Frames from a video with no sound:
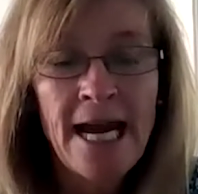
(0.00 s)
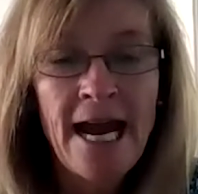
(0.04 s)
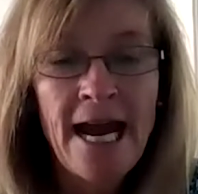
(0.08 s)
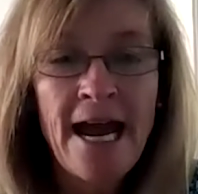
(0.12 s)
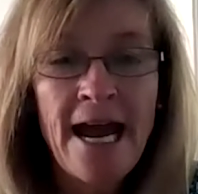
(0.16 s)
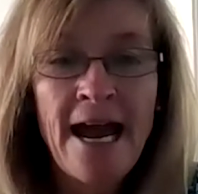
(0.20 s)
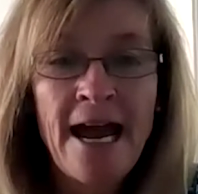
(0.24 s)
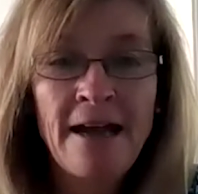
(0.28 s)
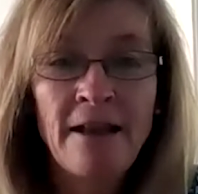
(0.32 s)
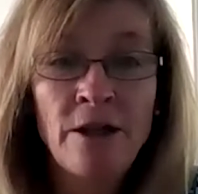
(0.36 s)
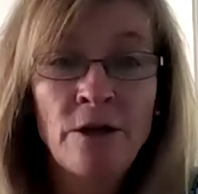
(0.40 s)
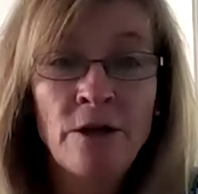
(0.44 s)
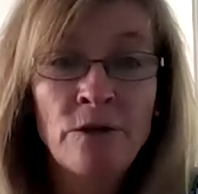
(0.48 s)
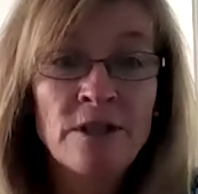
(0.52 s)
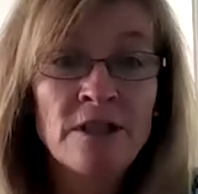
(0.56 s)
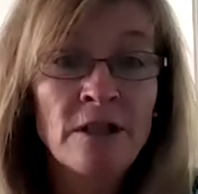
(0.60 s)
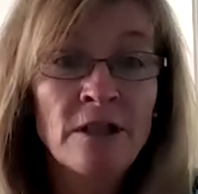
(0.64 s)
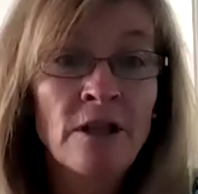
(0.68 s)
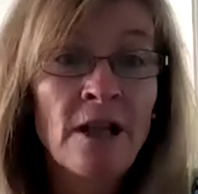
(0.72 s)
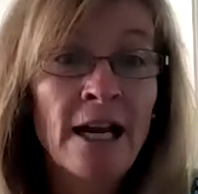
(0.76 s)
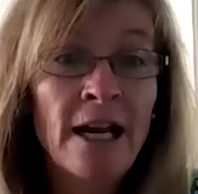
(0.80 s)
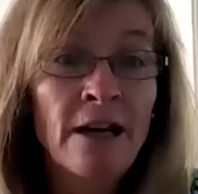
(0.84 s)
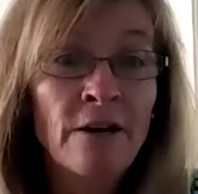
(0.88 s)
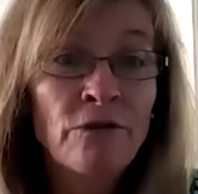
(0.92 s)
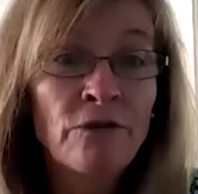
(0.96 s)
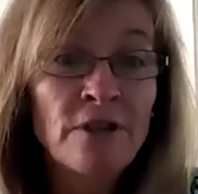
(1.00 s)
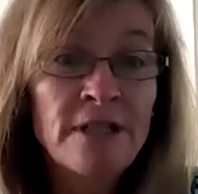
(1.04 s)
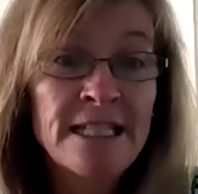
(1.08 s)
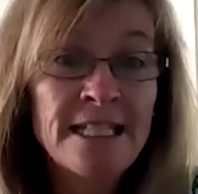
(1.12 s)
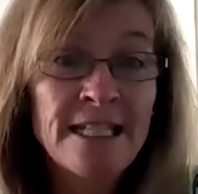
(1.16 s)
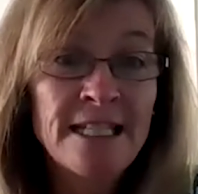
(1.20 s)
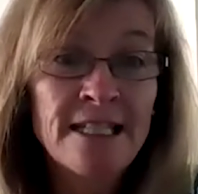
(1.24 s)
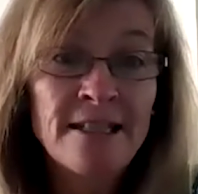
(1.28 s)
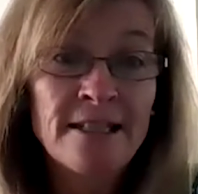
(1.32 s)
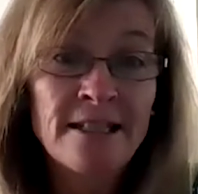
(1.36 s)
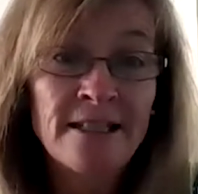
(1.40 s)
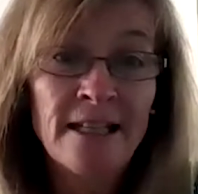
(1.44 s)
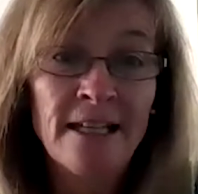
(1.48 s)
and there was a lot of
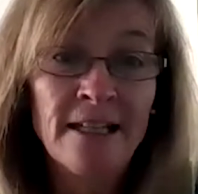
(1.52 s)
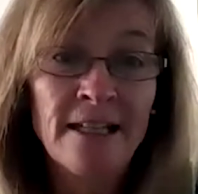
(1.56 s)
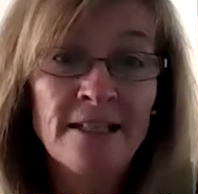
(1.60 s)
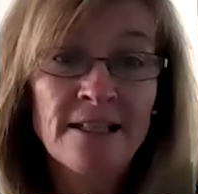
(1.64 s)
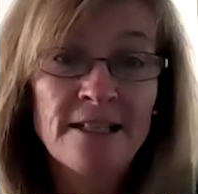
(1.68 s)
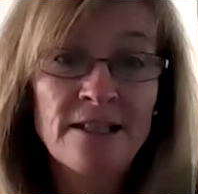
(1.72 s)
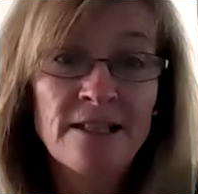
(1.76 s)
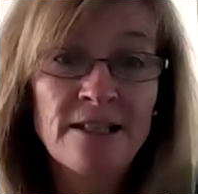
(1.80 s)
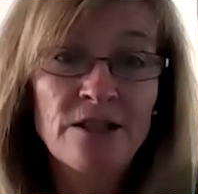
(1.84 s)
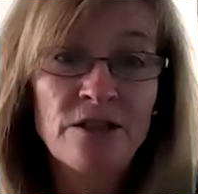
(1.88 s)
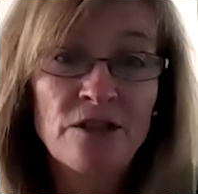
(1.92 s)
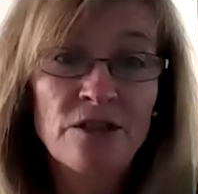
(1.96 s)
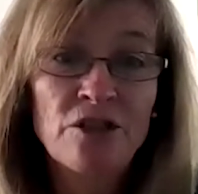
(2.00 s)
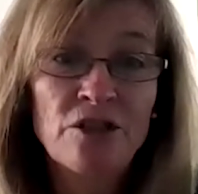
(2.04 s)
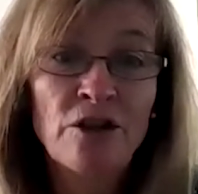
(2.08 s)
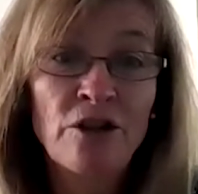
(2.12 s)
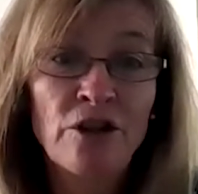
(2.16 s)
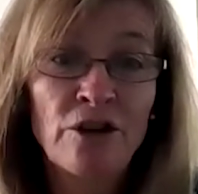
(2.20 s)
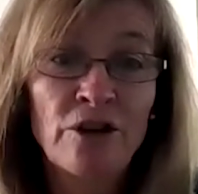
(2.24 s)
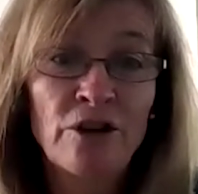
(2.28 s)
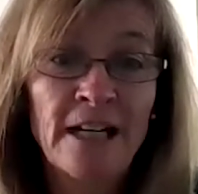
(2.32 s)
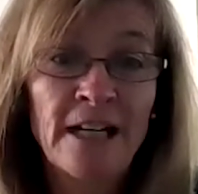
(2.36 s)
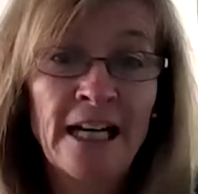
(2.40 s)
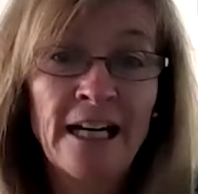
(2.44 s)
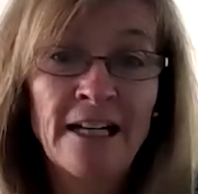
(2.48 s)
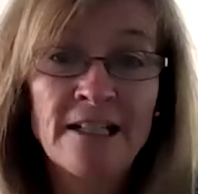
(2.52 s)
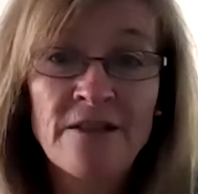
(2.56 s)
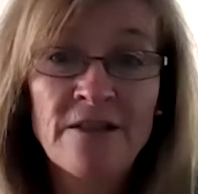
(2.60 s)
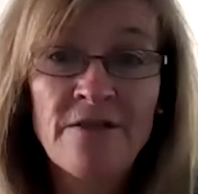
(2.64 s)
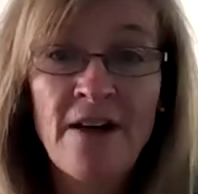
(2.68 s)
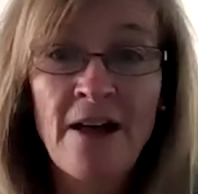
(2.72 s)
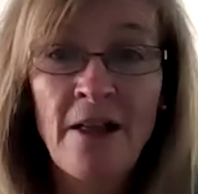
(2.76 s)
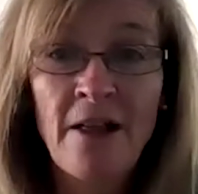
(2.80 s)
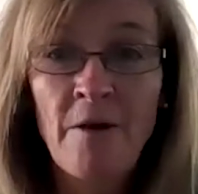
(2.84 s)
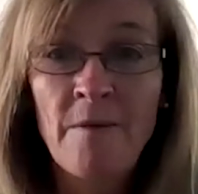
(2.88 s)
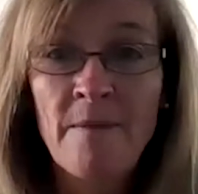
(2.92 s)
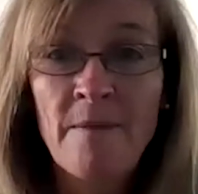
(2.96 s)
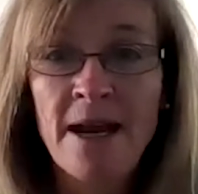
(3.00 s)
resistance to learning and
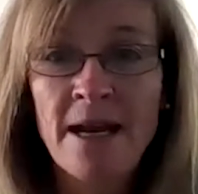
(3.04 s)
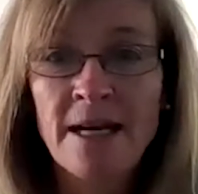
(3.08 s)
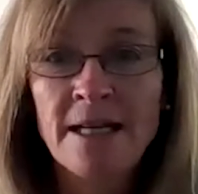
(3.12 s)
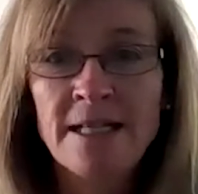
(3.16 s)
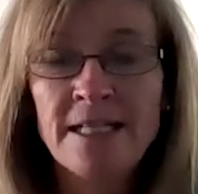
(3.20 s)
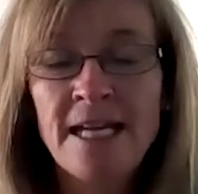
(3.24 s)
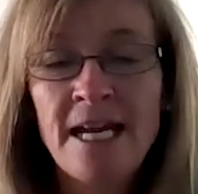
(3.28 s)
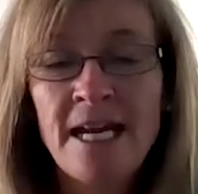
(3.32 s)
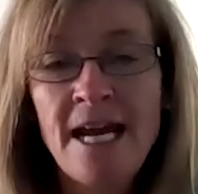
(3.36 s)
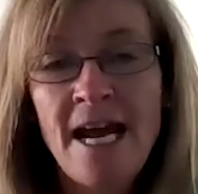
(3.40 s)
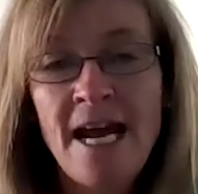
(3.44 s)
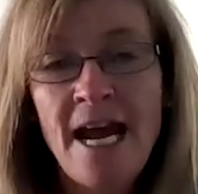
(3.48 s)
development.